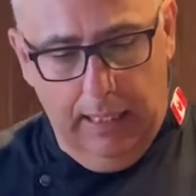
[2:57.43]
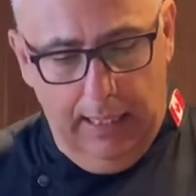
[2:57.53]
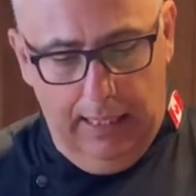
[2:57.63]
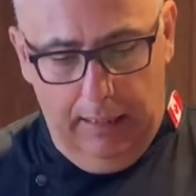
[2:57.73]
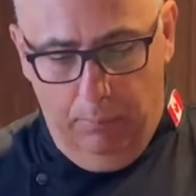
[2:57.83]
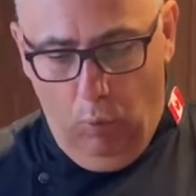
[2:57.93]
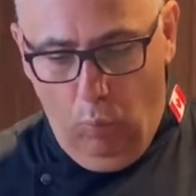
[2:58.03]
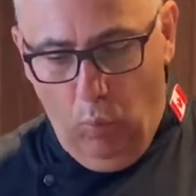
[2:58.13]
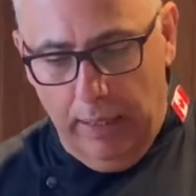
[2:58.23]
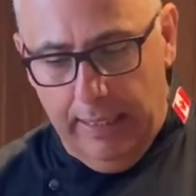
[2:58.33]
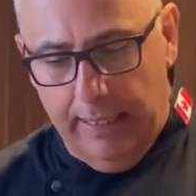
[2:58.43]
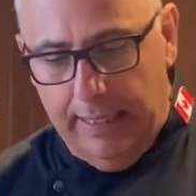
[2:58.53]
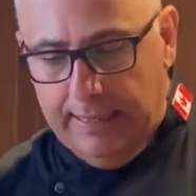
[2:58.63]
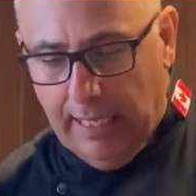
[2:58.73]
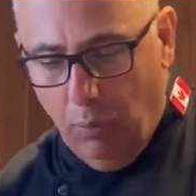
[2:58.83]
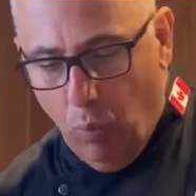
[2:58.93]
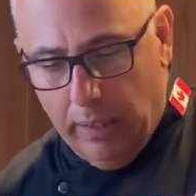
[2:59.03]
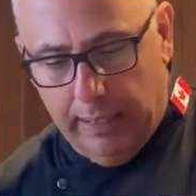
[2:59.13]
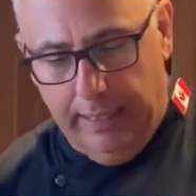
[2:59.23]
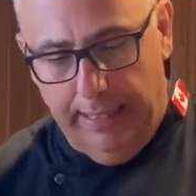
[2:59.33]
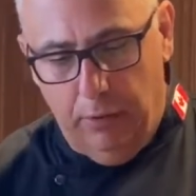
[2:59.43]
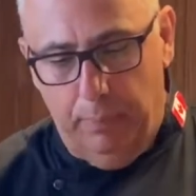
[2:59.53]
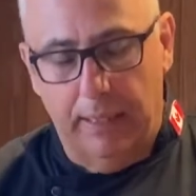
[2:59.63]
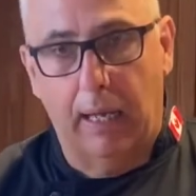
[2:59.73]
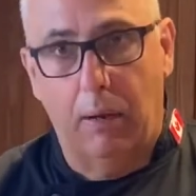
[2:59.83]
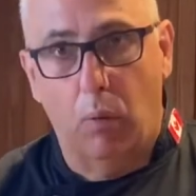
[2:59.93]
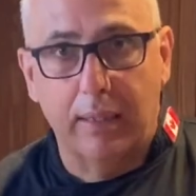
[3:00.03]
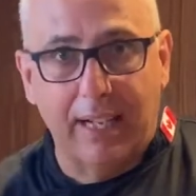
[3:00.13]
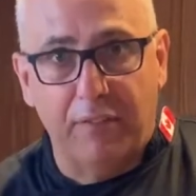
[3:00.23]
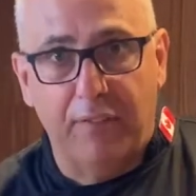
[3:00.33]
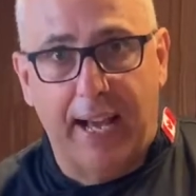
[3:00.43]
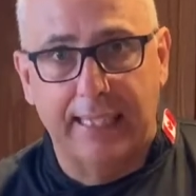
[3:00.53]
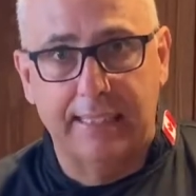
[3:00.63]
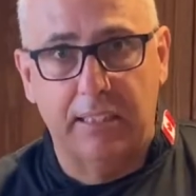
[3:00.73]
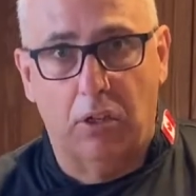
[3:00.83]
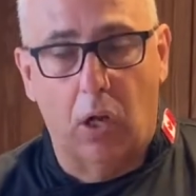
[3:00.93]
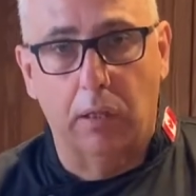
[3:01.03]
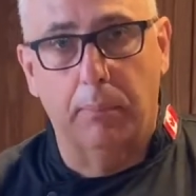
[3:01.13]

One of the things I want I want that fat still on there